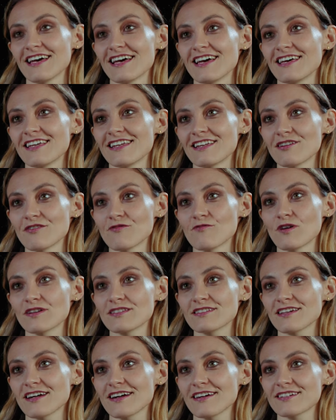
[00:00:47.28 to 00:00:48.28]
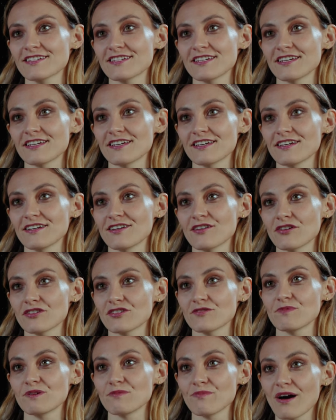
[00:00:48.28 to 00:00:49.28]
then once I actually got
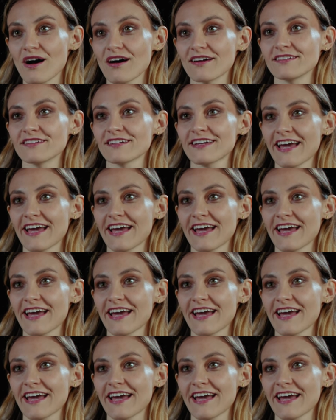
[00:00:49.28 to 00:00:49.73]
to be behind a